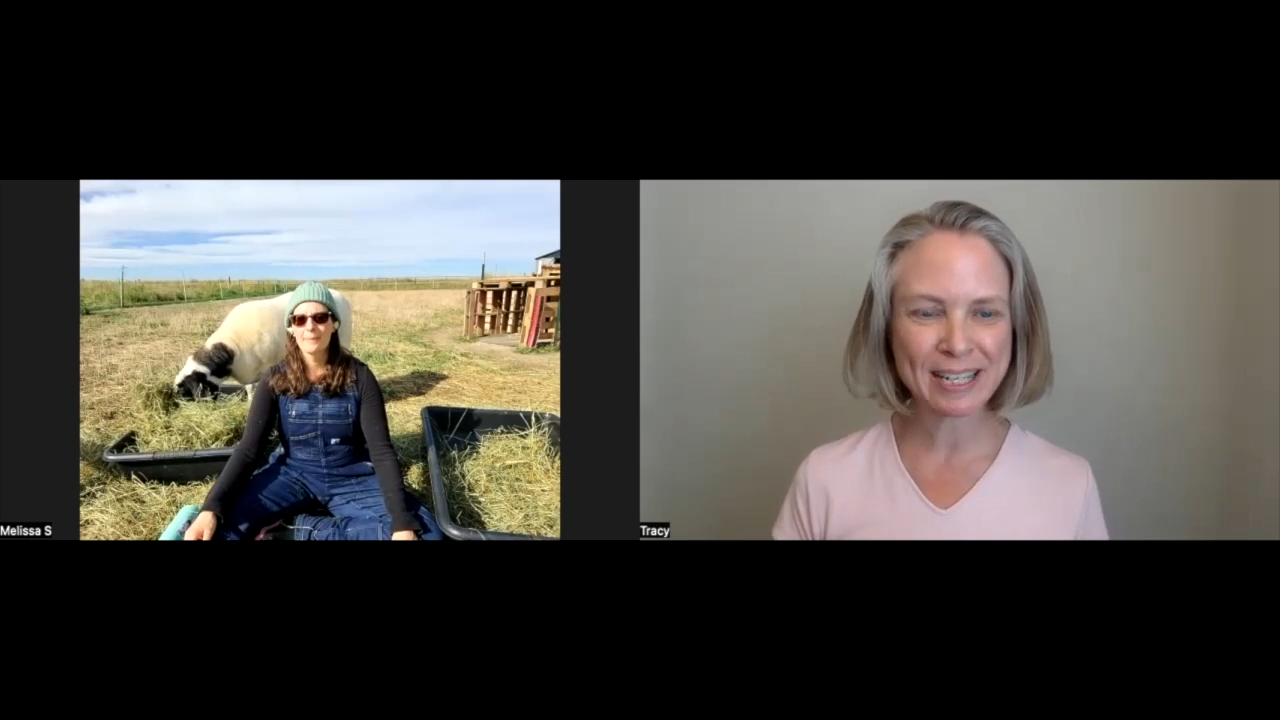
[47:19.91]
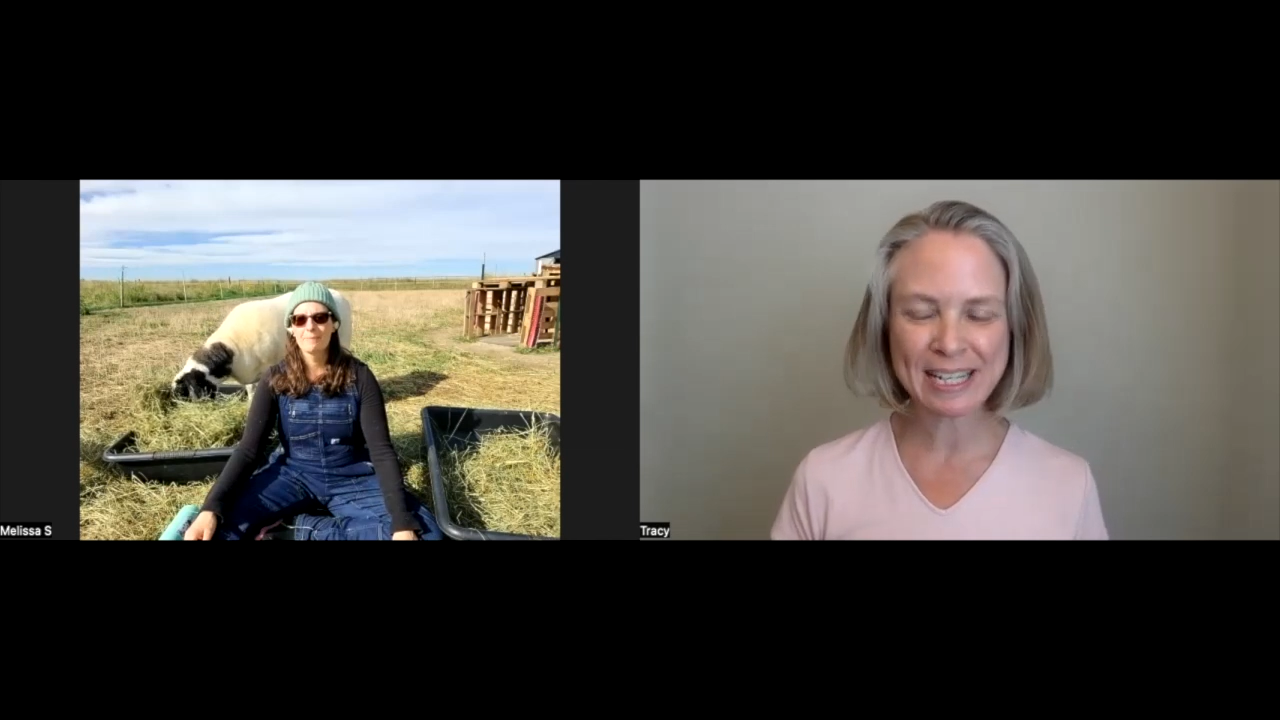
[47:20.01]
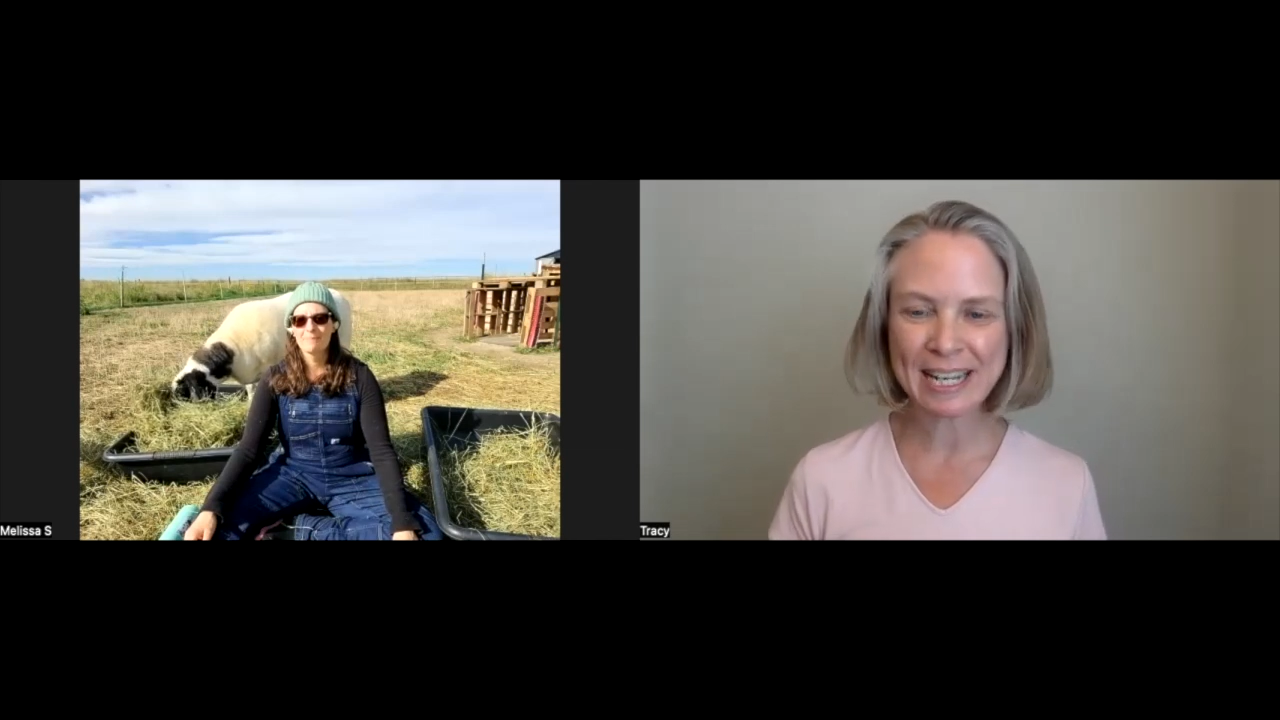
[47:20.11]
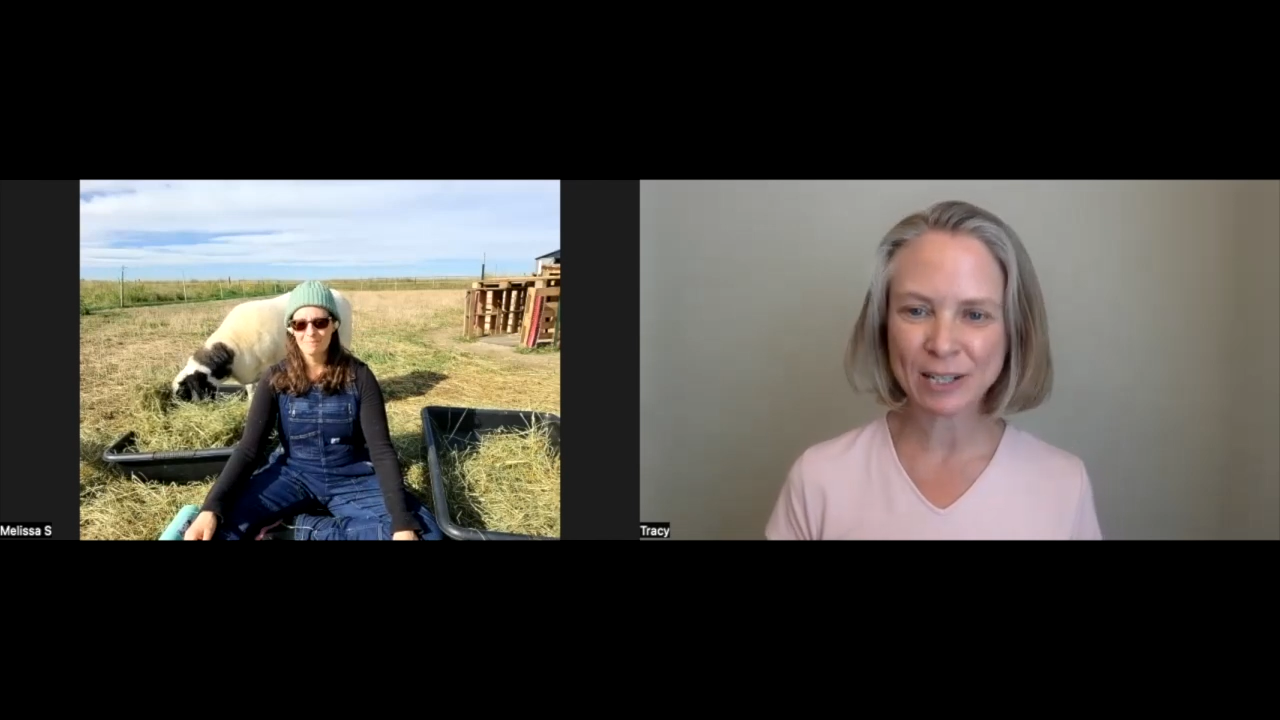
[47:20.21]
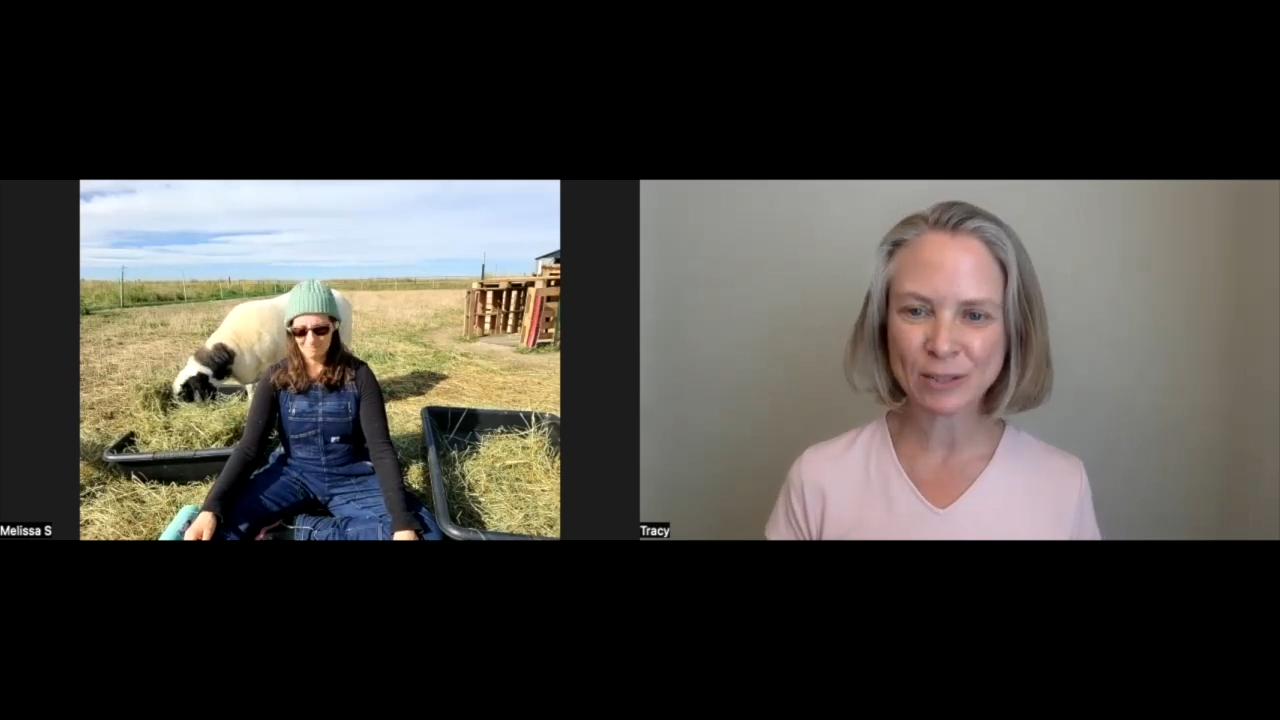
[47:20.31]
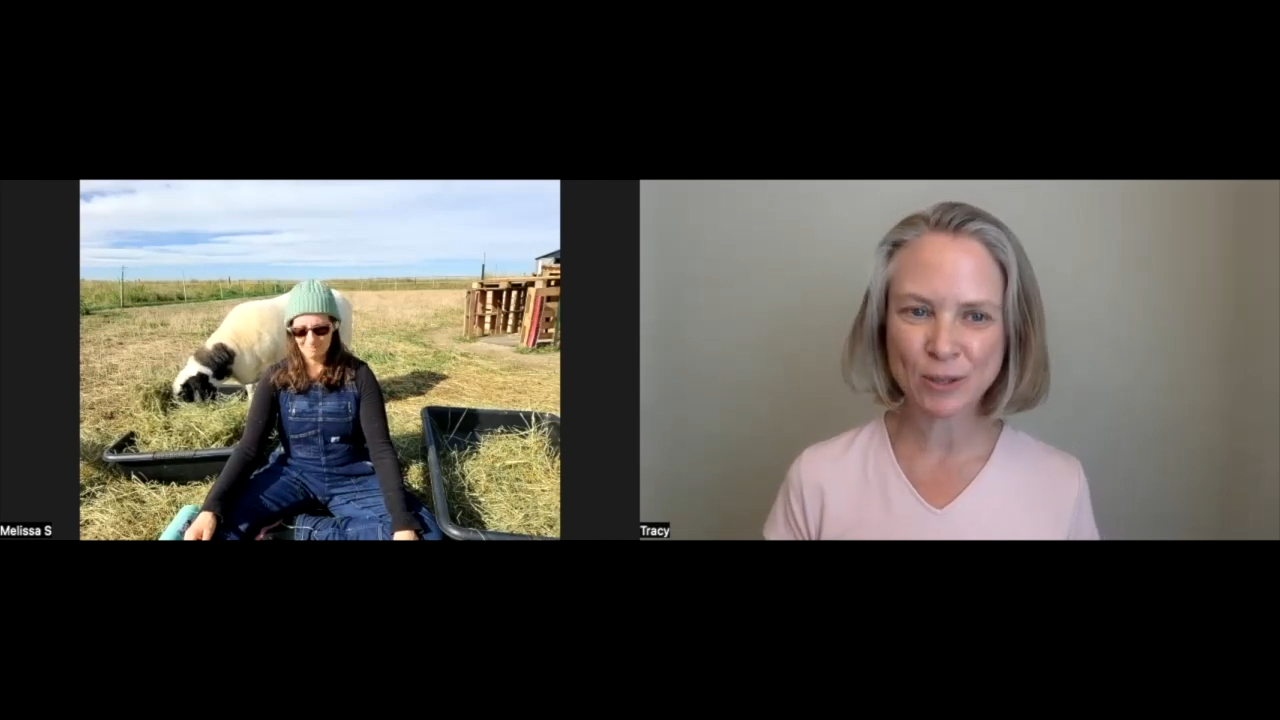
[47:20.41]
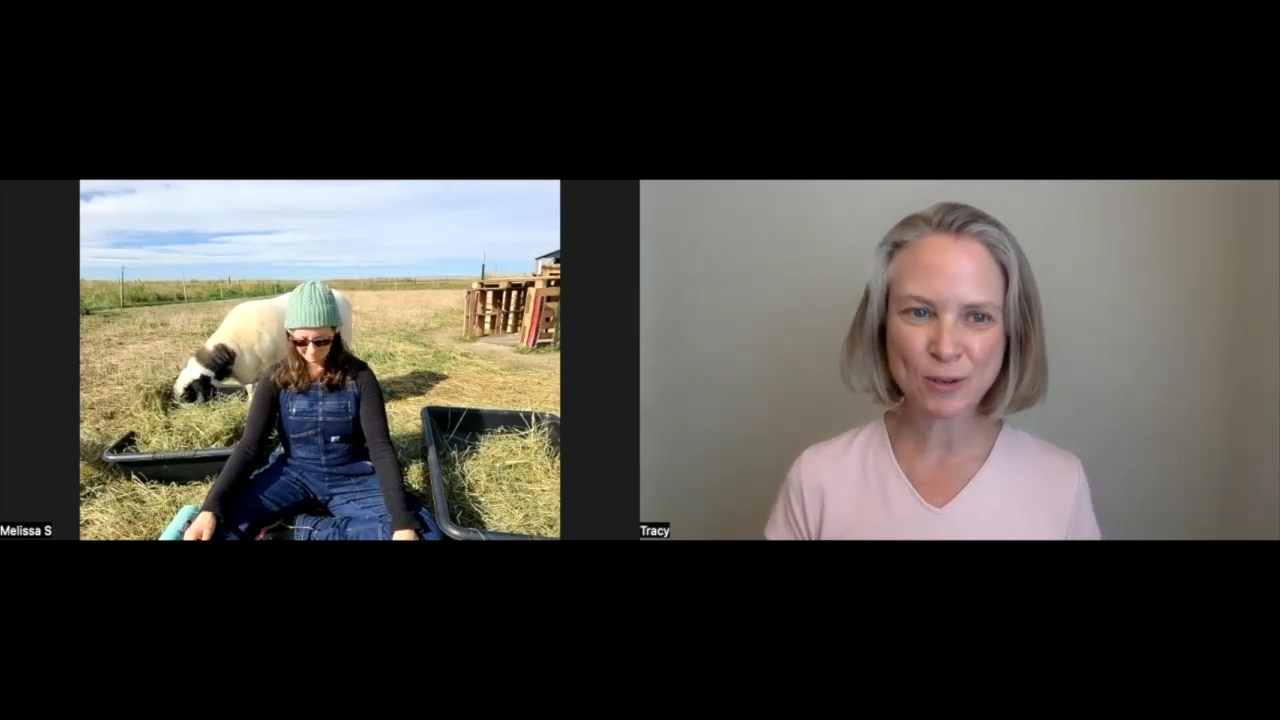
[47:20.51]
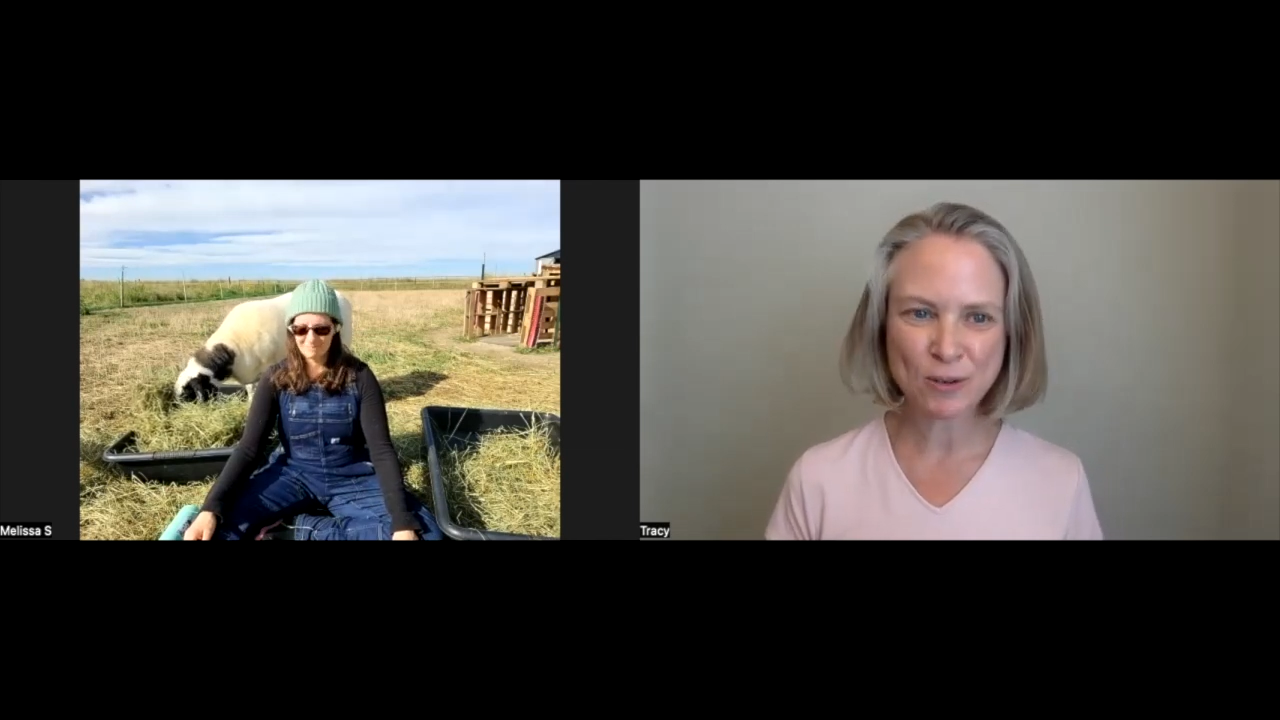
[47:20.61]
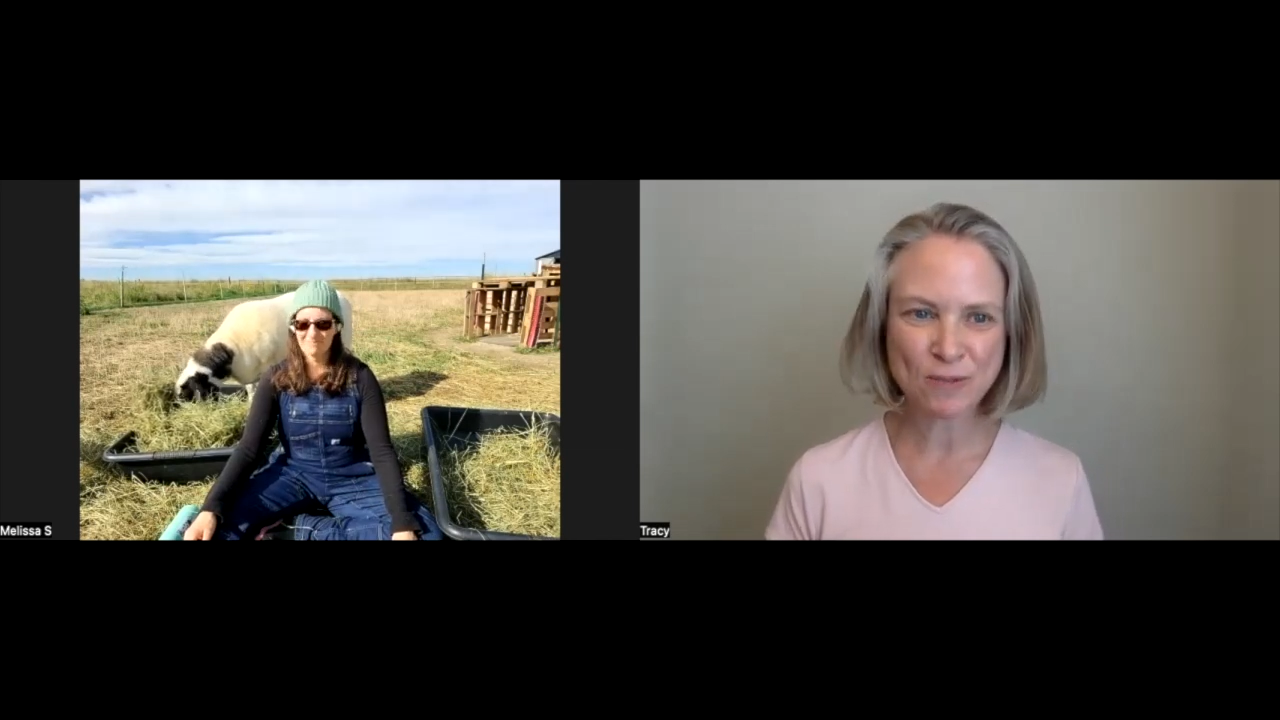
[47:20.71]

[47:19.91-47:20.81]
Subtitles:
connect with you